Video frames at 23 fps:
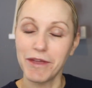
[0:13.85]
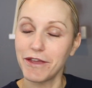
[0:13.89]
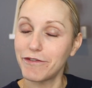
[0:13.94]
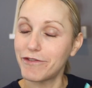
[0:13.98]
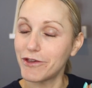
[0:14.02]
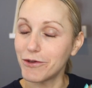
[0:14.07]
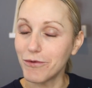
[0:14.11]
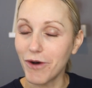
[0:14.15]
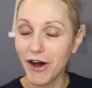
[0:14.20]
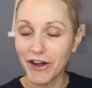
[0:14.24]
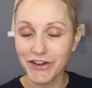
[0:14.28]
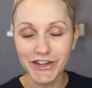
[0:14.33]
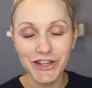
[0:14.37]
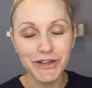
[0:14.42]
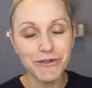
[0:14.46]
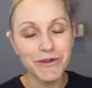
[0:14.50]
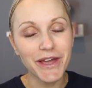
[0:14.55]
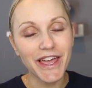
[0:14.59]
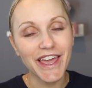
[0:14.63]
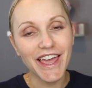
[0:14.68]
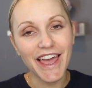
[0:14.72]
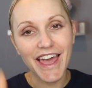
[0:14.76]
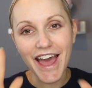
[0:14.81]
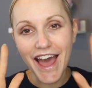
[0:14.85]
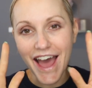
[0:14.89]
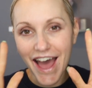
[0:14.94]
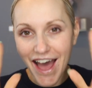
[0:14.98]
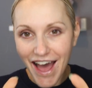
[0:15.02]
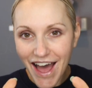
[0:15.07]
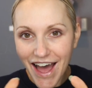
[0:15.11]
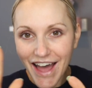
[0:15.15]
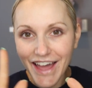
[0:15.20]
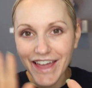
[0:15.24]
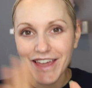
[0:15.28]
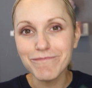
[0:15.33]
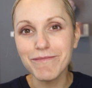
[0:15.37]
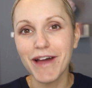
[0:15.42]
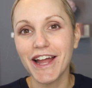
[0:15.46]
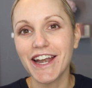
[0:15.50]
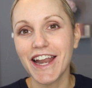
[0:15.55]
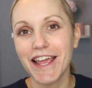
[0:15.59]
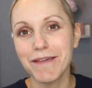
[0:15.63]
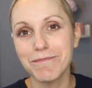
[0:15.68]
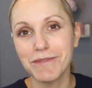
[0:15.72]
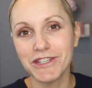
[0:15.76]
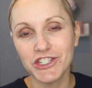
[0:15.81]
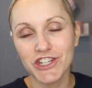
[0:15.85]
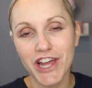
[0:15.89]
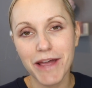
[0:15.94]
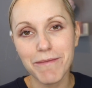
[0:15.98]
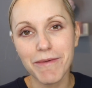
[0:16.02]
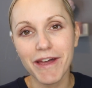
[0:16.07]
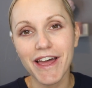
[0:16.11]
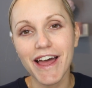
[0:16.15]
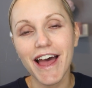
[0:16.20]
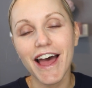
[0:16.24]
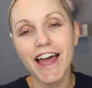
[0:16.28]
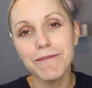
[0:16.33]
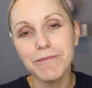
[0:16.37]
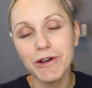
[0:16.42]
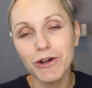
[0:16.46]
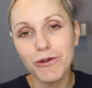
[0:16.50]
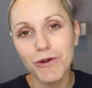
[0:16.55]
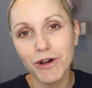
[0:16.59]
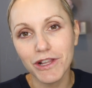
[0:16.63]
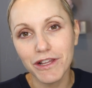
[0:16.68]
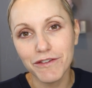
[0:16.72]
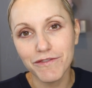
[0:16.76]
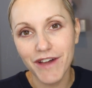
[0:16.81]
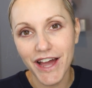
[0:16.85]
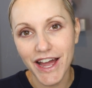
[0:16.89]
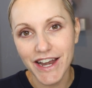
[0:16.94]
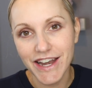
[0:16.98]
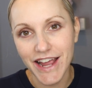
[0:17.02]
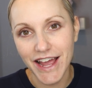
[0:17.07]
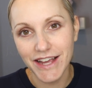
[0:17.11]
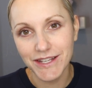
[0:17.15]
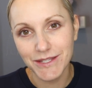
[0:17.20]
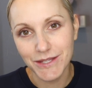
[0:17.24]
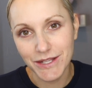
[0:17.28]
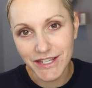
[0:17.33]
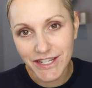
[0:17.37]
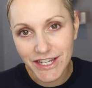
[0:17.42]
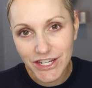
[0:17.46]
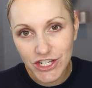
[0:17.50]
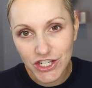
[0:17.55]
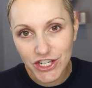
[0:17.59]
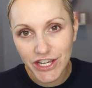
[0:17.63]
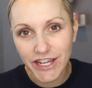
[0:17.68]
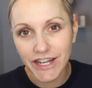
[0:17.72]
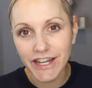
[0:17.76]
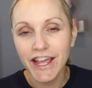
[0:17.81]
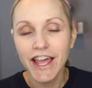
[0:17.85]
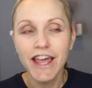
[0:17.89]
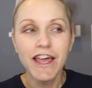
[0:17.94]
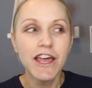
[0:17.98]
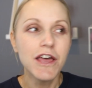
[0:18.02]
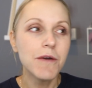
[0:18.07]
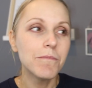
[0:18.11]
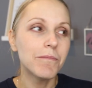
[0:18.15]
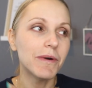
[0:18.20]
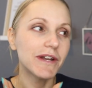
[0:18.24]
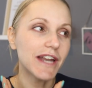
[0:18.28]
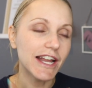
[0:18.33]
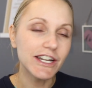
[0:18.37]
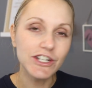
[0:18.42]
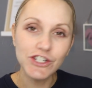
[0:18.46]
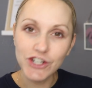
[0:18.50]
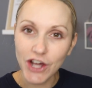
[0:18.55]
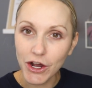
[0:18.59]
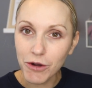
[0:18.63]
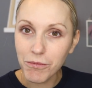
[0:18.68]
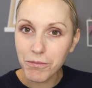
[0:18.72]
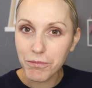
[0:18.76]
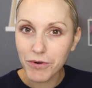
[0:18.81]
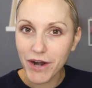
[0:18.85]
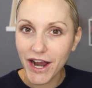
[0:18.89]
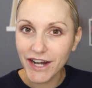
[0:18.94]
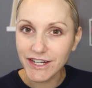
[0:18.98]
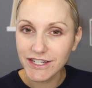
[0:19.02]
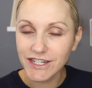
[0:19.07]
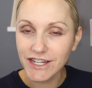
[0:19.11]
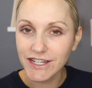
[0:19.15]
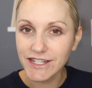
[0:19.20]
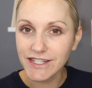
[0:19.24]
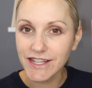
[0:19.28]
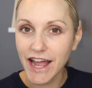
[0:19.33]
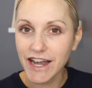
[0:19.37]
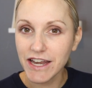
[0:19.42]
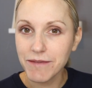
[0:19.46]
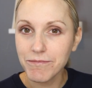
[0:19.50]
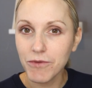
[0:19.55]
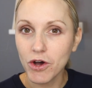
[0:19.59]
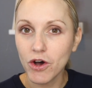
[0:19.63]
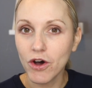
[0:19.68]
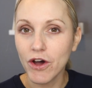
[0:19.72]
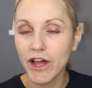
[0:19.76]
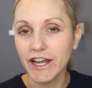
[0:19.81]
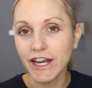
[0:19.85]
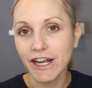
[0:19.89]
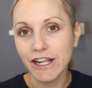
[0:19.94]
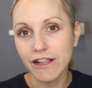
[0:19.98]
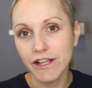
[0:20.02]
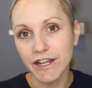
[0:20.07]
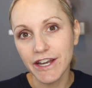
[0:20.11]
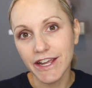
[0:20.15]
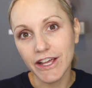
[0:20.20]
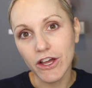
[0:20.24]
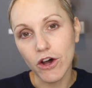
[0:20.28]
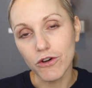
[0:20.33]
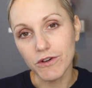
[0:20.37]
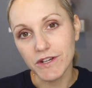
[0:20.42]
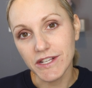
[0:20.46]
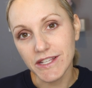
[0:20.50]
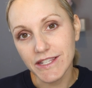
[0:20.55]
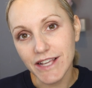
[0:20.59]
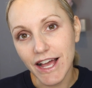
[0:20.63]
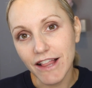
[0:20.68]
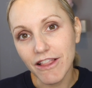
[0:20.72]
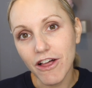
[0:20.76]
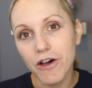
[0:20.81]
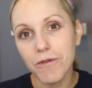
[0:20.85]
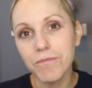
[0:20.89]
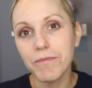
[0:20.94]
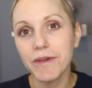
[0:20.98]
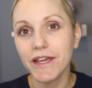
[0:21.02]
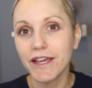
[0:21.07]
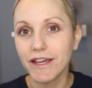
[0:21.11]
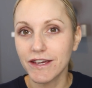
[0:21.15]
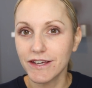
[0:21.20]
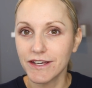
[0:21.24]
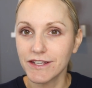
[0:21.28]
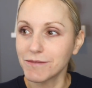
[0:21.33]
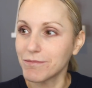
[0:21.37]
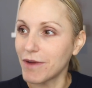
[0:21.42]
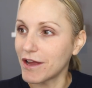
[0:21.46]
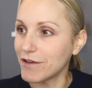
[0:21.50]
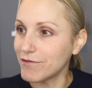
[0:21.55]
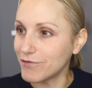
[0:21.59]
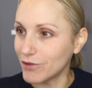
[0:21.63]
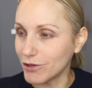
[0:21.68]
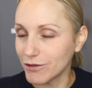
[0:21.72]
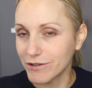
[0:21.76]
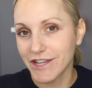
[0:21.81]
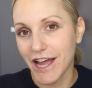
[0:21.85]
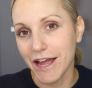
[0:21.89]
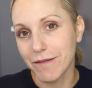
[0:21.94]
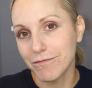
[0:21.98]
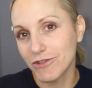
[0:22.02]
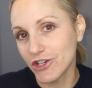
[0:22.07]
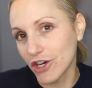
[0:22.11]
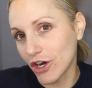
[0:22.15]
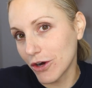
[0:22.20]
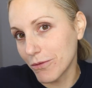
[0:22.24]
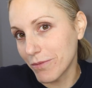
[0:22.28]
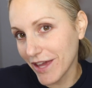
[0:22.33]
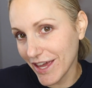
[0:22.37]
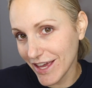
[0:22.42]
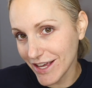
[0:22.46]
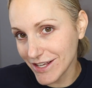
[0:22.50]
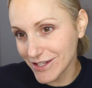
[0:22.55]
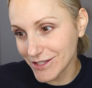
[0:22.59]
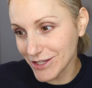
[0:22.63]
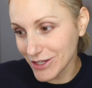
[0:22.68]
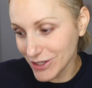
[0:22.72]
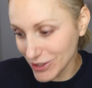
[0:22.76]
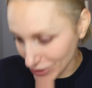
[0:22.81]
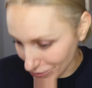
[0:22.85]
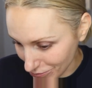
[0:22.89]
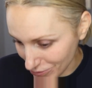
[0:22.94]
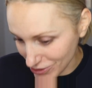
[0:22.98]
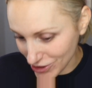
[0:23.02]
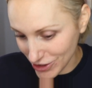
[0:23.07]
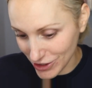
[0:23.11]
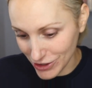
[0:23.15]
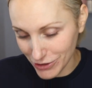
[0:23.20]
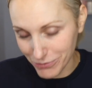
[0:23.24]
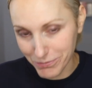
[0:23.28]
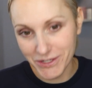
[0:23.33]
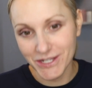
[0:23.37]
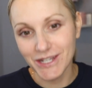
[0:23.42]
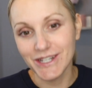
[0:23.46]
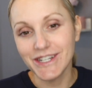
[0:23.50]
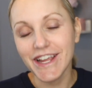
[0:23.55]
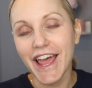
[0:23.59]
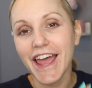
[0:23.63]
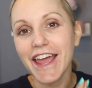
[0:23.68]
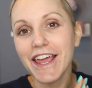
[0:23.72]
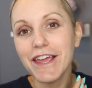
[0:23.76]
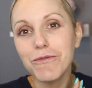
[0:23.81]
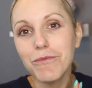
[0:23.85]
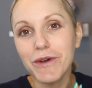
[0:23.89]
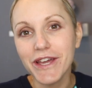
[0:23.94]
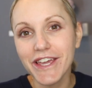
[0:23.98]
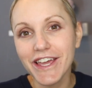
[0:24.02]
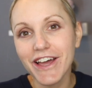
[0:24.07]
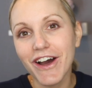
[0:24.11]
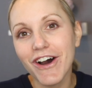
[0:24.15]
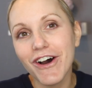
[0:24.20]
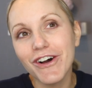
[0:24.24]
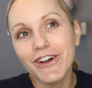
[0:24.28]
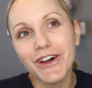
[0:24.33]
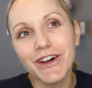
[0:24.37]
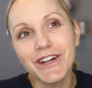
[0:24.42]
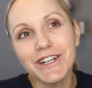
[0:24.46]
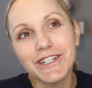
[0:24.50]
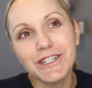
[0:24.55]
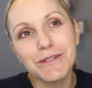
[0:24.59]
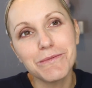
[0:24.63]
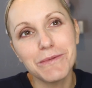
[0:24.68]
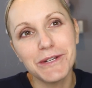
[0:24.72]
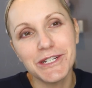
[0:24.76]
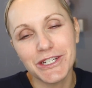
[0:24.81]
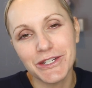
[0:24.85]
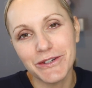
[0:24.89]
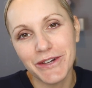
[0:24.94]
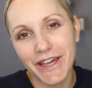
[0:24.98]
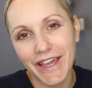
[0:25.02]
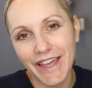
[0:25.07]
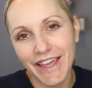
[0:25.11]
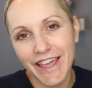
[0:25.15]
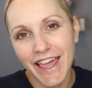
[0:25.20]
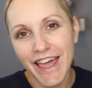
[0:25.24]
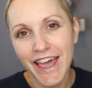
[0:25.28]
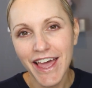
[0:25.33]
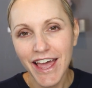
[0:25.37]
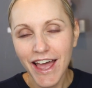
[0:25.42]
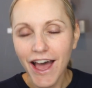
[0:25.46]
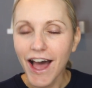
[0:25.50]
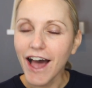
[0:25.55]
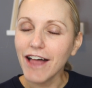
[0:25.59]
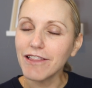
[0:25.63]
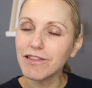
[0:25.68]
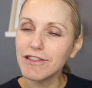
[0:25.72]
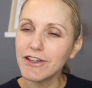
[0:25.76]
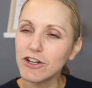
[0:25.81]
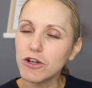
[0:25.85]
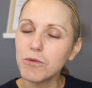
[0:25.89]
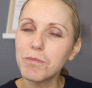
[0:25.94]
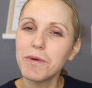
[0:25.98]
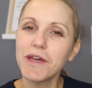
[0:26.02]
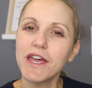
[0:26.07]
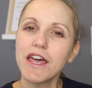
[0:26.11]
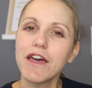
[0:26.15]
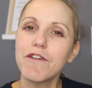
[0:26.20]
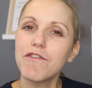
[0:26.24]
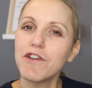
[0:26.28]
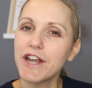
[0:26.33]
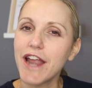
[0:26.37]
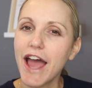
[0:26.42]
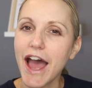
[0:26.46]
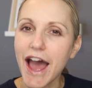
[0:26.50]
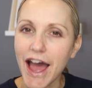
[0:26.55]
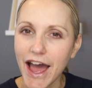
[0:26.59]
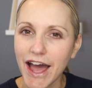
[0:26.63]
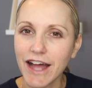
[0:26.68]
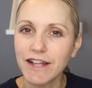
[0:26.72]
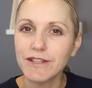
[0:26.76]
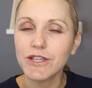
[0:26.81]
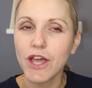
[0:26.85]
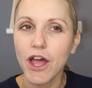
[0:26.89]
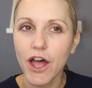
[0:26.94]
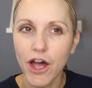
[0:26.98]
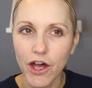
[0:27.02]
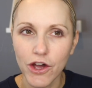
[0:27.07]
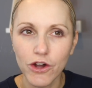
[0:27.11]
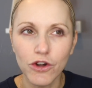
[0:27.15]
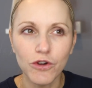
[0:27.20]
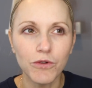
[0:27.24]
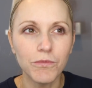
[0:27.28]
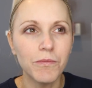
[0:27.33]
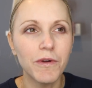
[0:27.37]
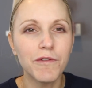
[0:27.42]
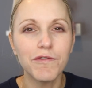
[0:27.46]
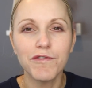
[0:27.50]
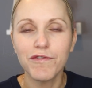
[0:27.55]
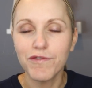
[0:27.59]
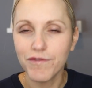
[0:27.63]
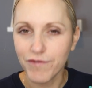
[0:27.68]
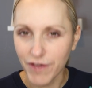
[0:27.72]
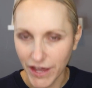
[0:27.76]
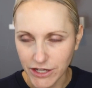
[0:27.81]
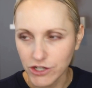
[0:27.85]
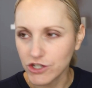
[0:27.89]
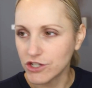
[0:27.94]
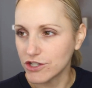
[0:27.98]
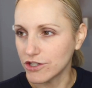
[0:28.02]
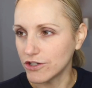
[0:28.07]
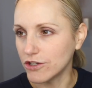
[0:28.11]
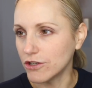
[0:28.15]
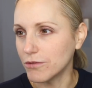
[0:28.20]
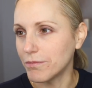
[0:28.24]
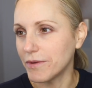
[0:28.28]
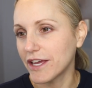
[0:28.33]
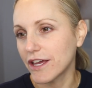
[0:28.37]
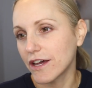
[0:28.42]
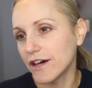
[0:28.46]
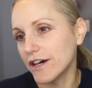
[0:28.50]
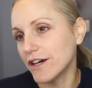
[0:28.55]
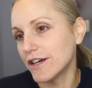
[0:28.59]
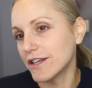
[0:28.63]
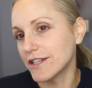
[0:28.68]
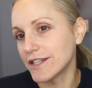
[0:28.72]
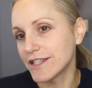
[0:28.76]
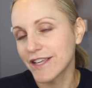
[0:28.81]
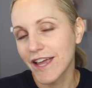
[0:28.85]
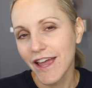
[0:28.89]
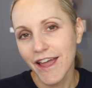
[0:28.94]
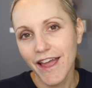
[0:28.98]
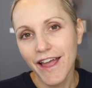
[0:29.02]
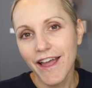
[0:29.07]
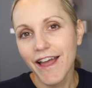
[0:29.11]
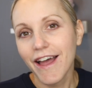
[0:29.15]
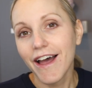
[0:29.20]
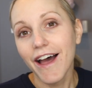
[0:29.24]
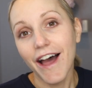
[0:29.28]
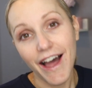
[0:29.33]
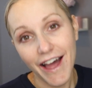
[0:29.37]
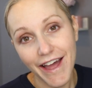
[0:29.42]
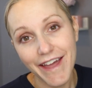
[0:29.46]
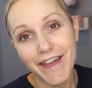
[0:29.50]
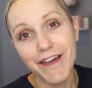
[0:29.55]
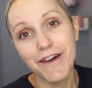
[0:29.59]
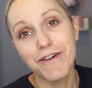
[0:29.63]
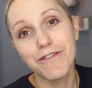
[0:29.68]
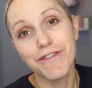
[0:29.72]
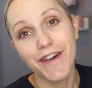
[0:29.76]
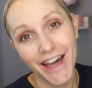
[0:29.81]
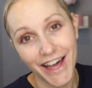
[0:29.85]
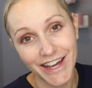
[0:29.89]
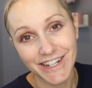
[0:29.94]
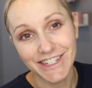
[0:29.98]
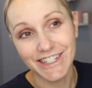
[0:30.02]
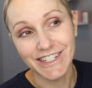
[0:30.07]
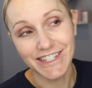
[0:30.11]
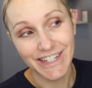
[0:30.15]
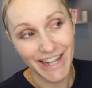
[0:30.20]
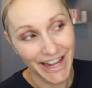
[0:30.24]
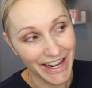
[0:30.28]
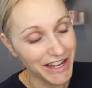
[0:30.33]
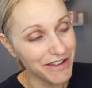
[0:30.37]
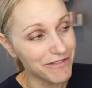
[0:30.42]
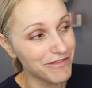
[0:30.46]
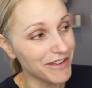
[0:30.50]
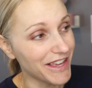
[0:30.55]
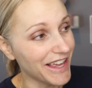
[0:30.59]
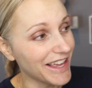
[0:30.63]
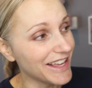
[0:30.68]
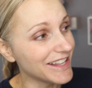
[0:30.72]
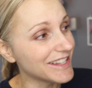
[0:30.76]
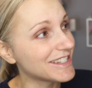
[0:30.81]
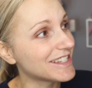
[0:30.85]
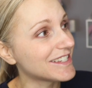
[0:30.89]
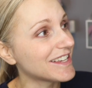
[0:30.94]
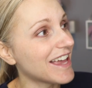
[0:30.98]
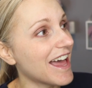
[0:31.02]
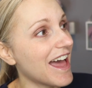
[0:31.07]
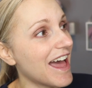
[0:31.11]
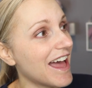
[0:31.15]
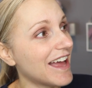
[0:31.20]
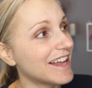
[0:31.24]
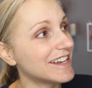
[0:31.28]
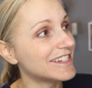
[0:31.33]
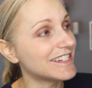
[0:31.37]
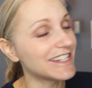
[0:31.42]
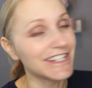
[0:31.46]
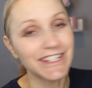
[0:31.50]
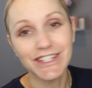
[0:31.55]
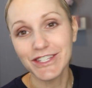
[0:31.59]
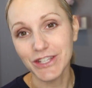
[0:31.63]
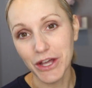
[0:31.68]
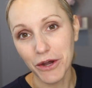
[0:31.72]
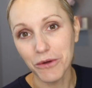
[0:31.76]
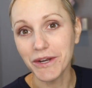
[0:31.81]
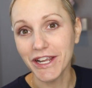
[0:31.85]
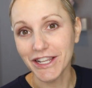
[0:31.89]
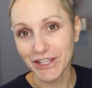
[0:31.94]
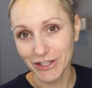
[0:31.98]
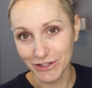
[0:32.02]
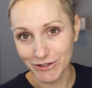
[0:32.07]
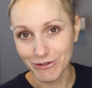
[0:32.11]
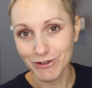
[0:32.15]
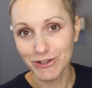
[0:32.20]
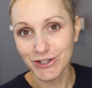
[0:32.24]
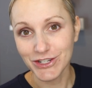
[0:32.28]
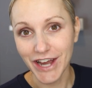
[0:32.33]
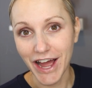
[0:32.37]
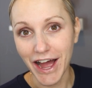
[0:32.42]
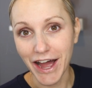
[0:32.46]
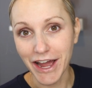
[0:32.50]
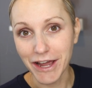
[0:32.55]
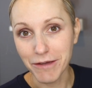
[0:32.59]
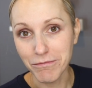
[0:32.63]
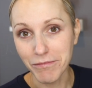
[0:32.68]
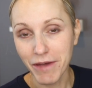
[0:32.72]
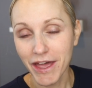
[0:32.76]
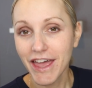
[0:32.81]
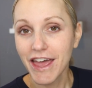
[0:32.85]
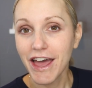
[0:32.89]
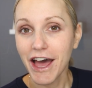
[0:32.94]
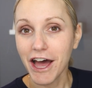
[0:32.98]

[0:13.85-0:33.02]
If you are new here, hi, my name is Gemma, I am a qualified esthetician but I don't practice anymore in a clinic or a salon because my full-time job is YouTube. Today we are going to be doing a little bit of an at-home facial because I have had a day of it and it's only lunchtime.